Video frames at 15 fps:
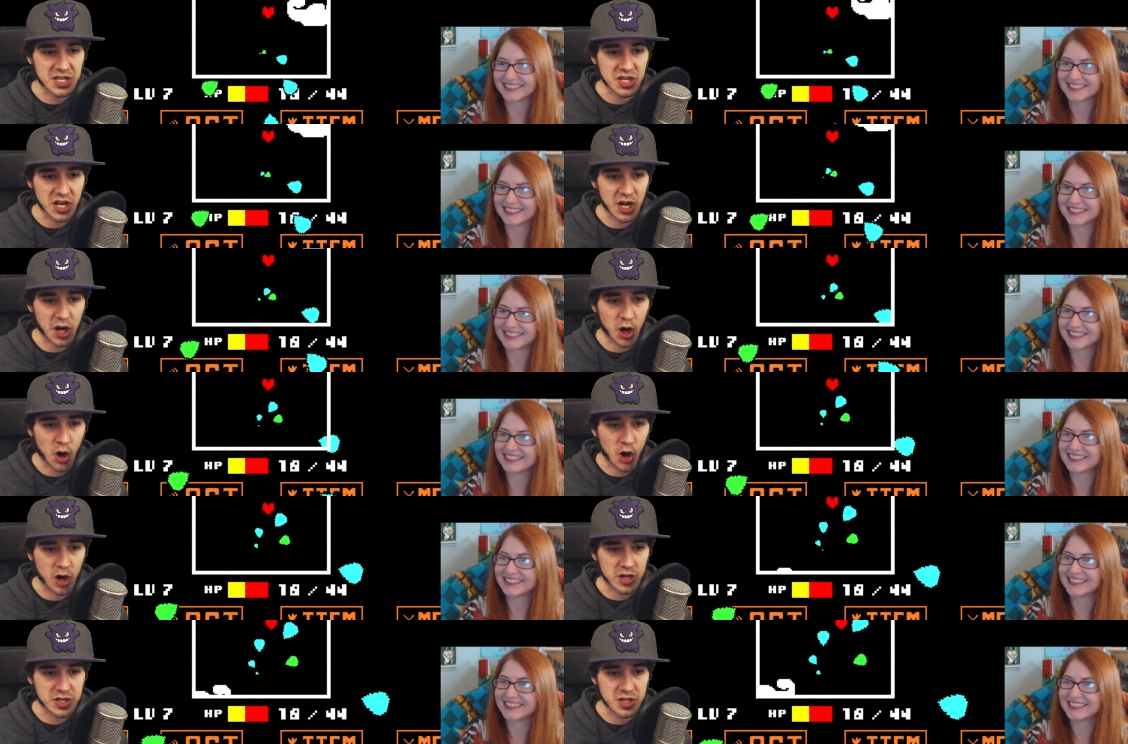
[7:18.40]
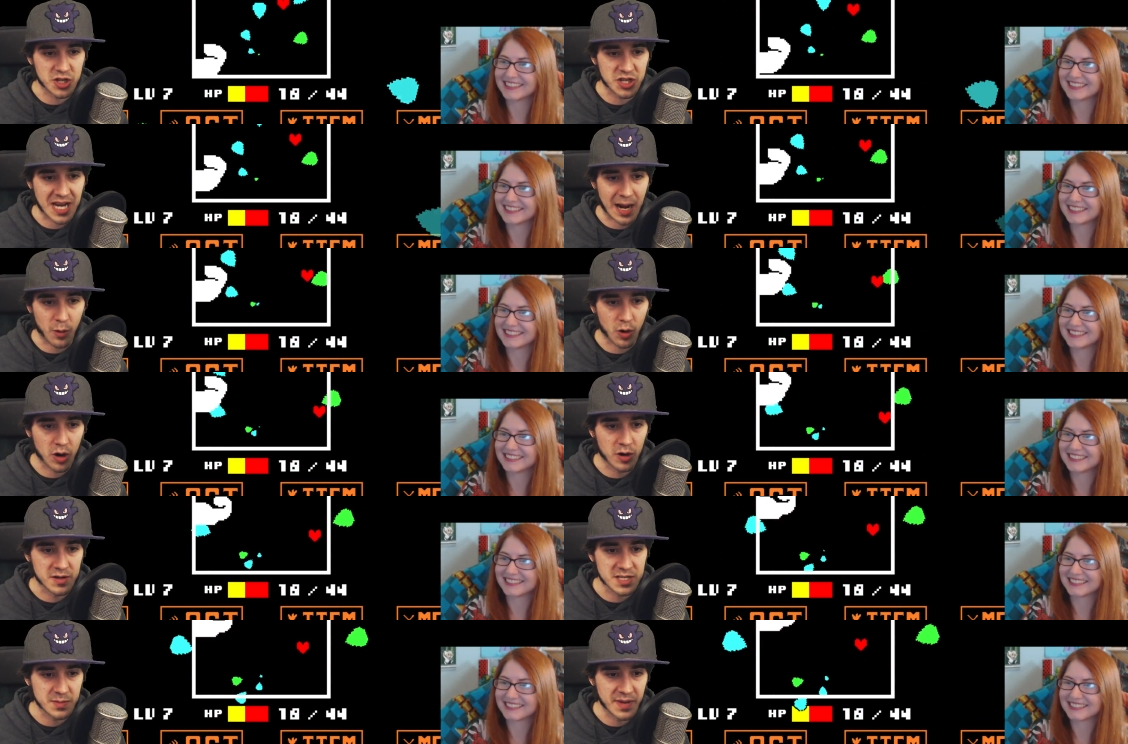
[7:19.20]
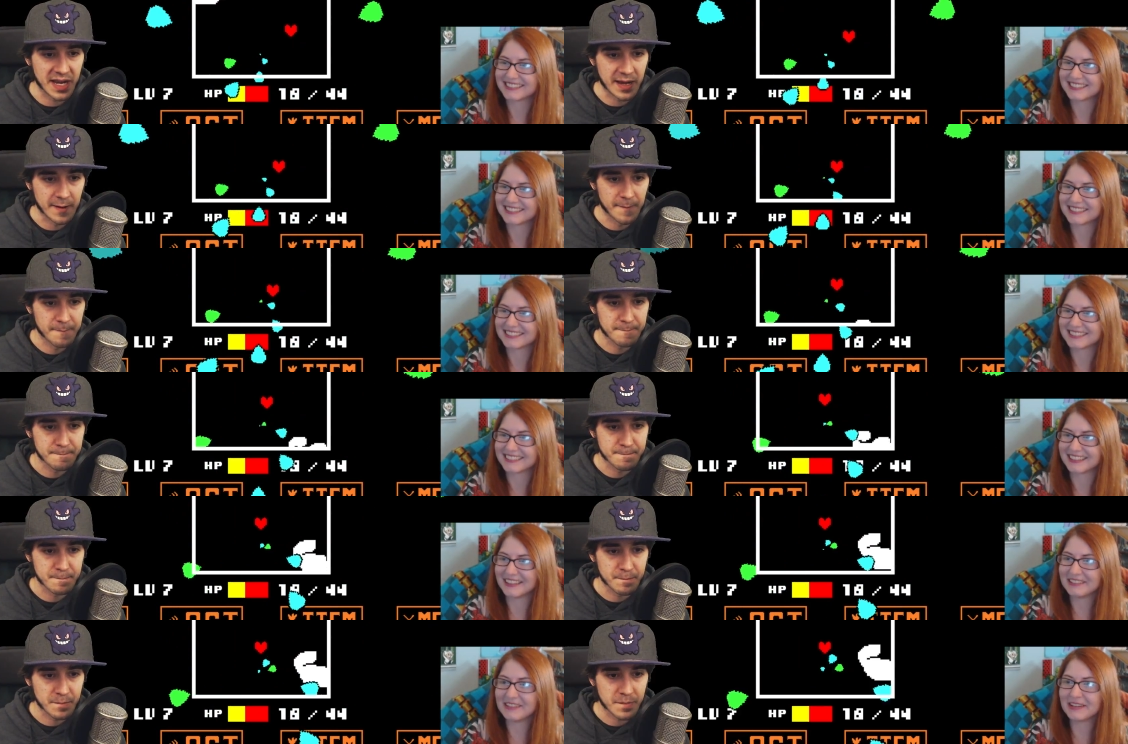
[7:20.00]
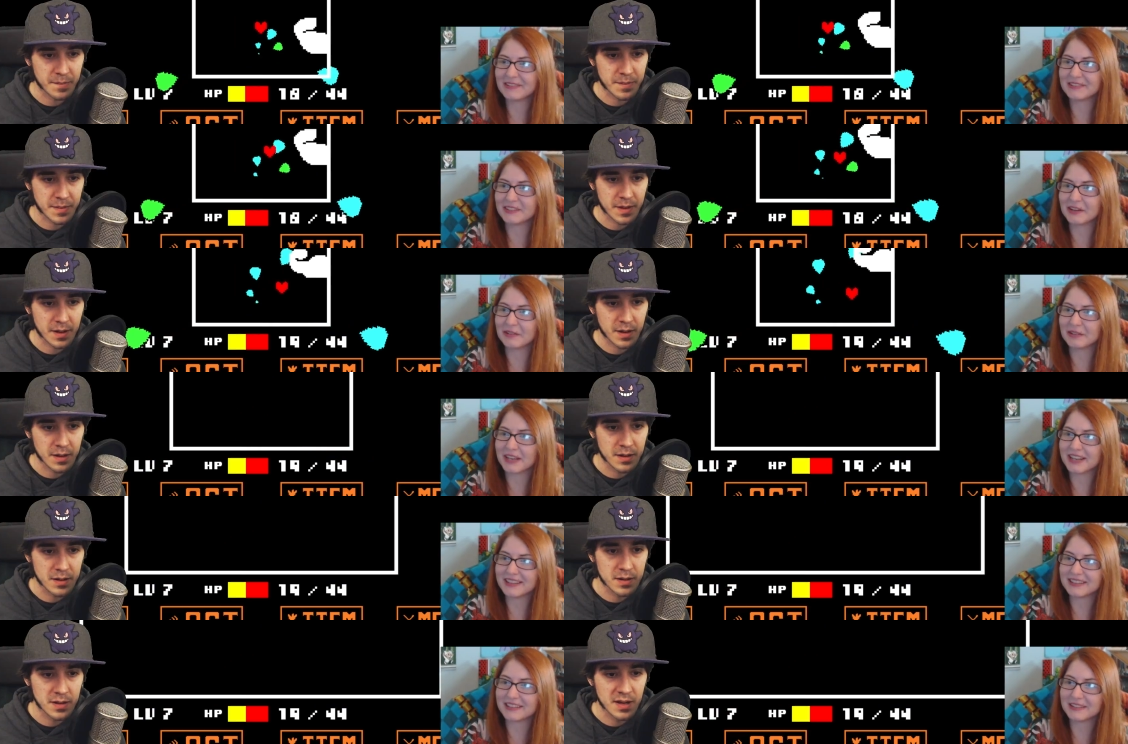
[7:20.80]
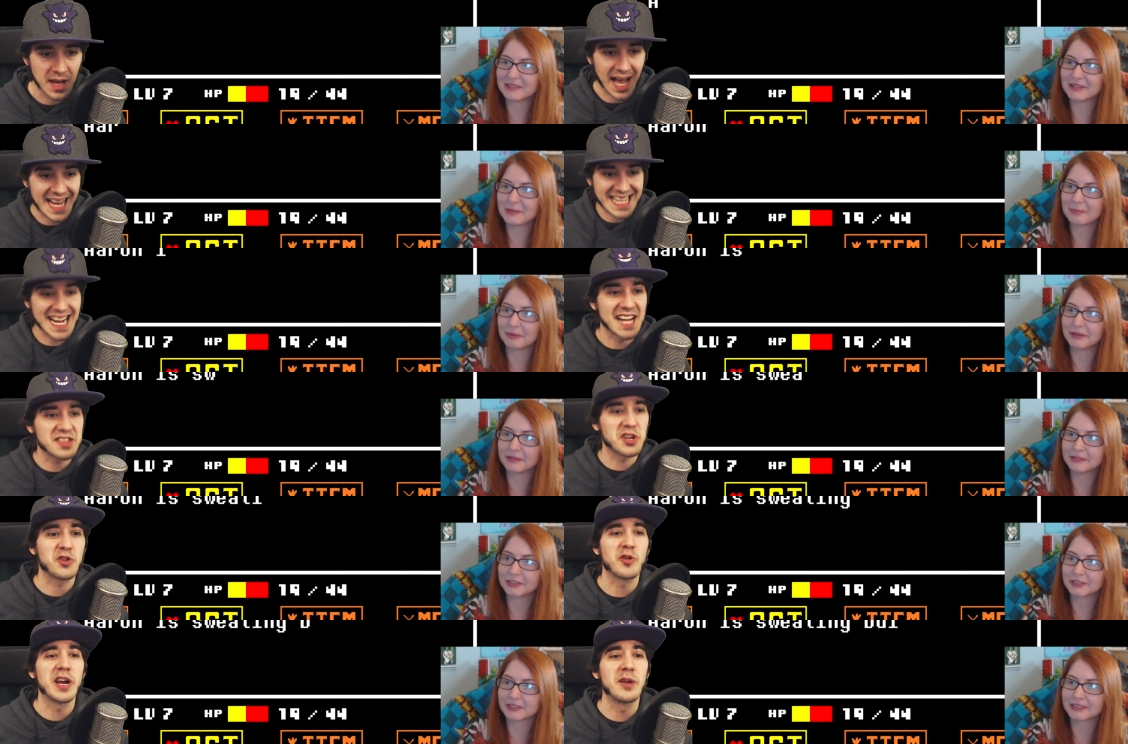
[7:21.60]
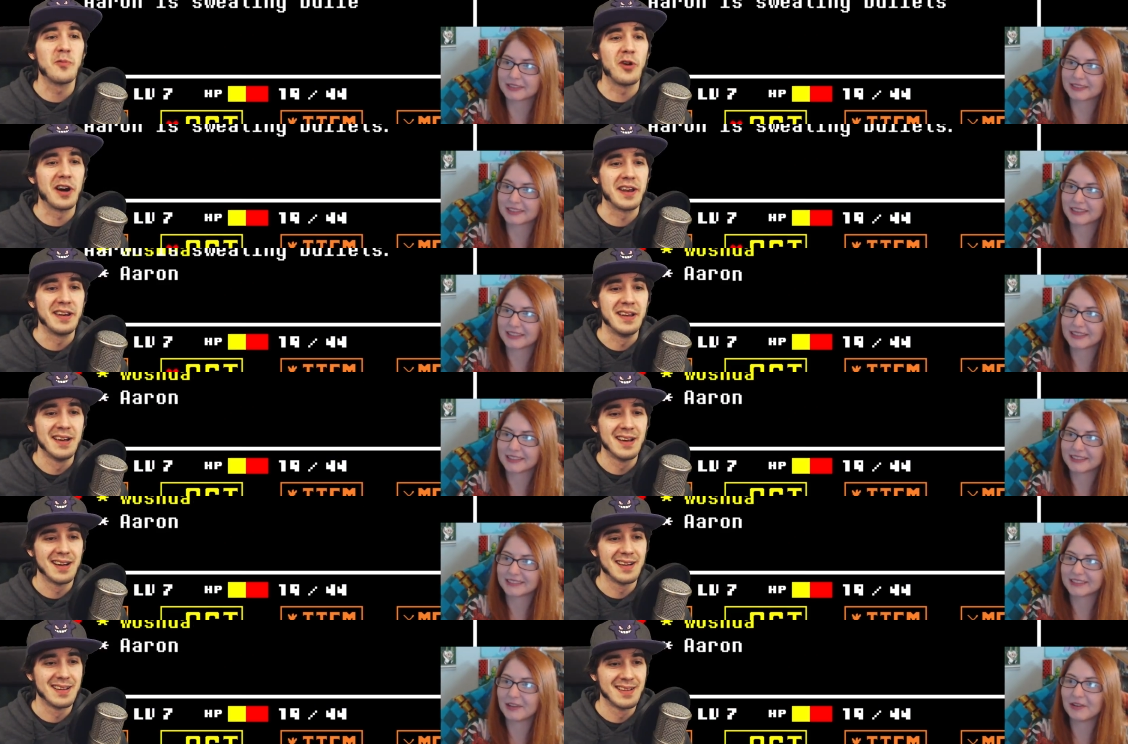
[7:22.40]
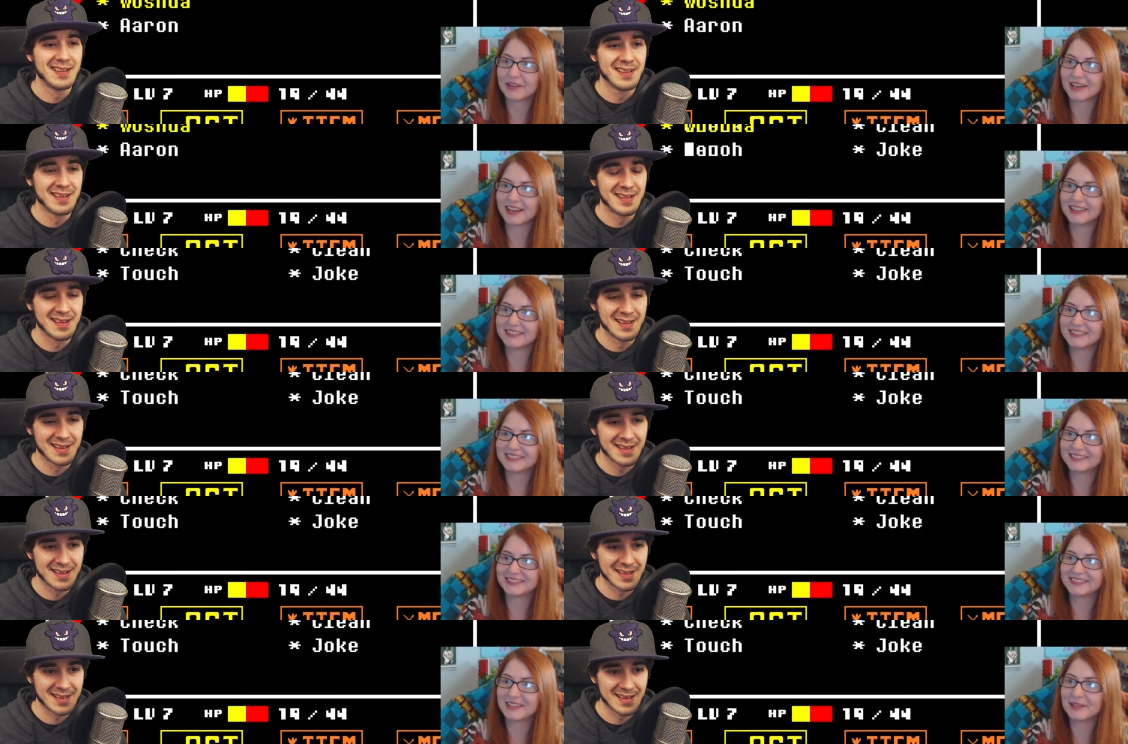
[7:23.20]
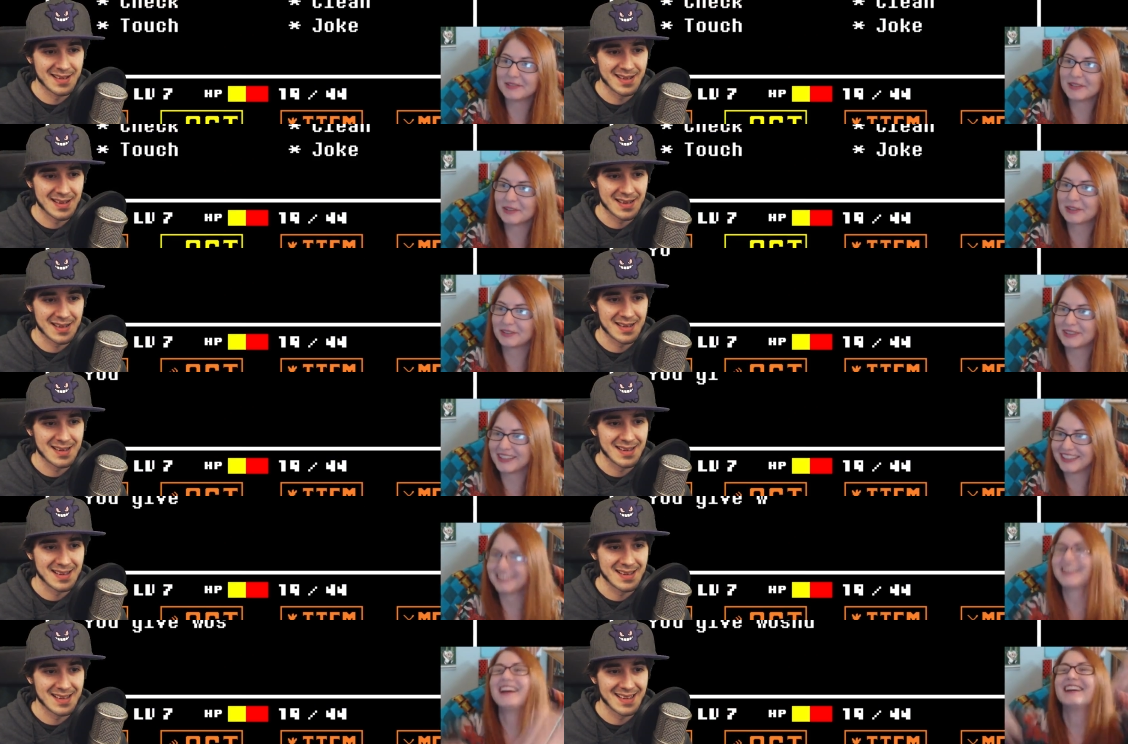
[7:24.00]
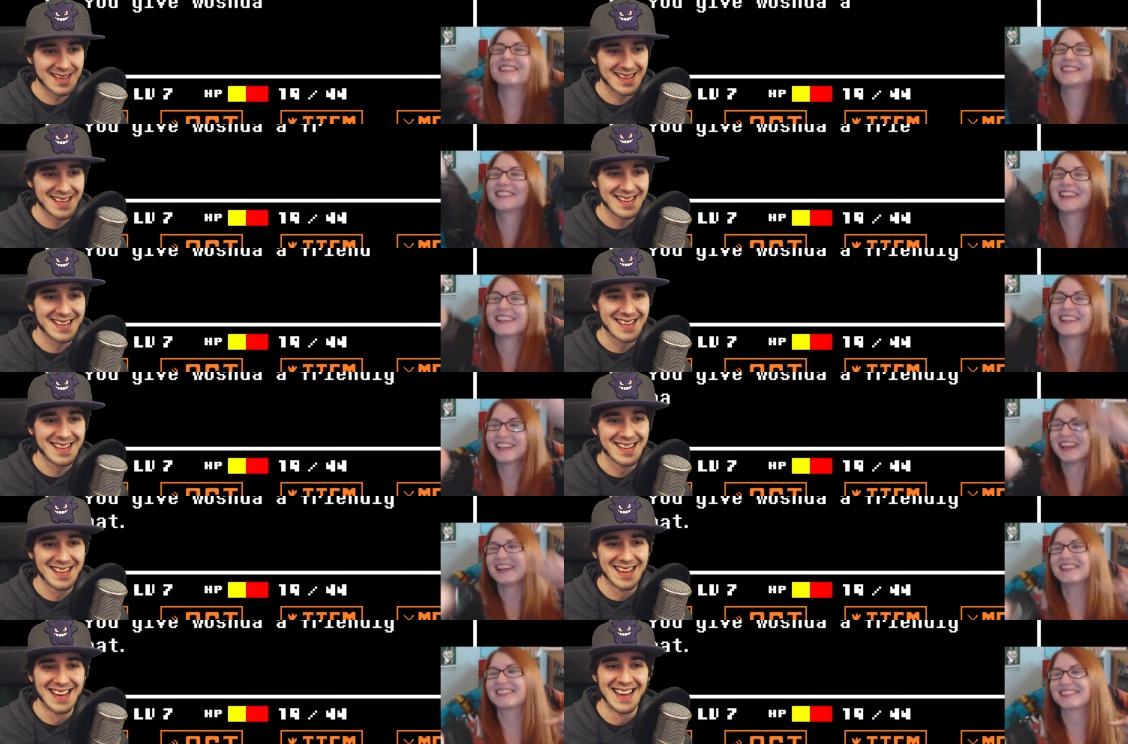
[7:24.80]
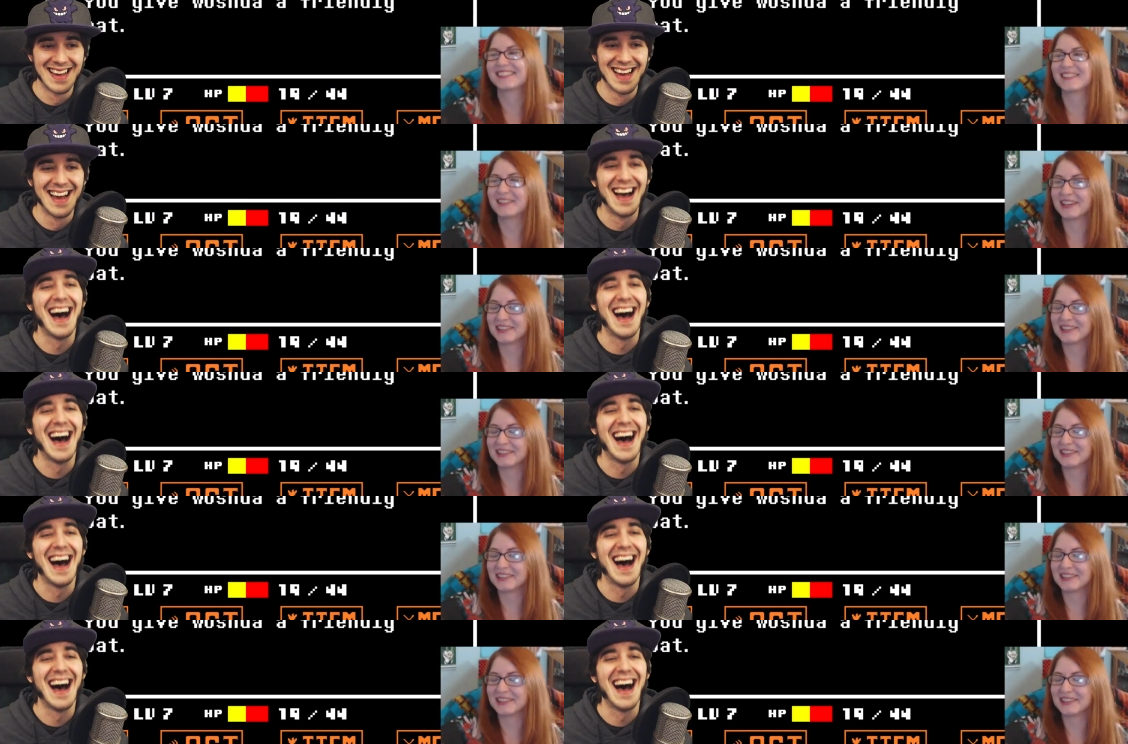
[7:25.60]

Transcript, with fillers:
Speaker 1: it hurts. The shower hurts me.
Speaker 2: Oh no! Don't hit the.
Speaker 1: I got the green one.
Speaker 2: No, God! Hit the green. Yes, yes.